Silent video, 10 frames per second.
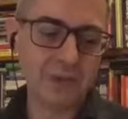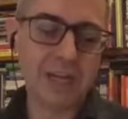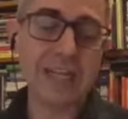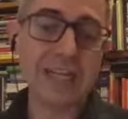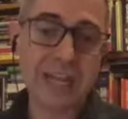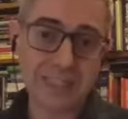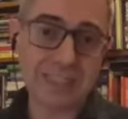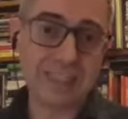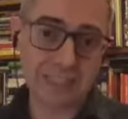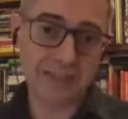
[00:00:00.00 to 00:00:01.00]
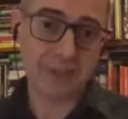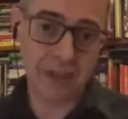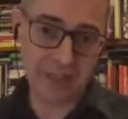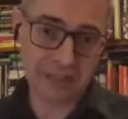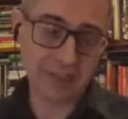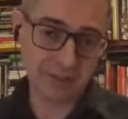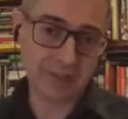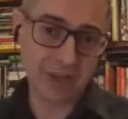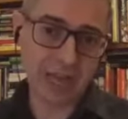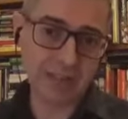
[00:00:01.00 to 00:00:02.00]
connect these things all
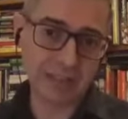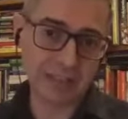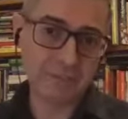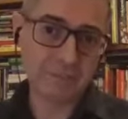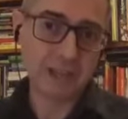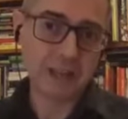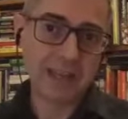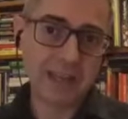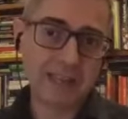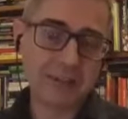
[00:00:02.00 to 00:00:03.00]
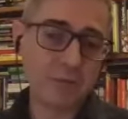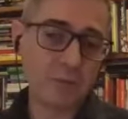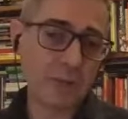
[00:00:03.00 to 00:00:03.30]
together, there will be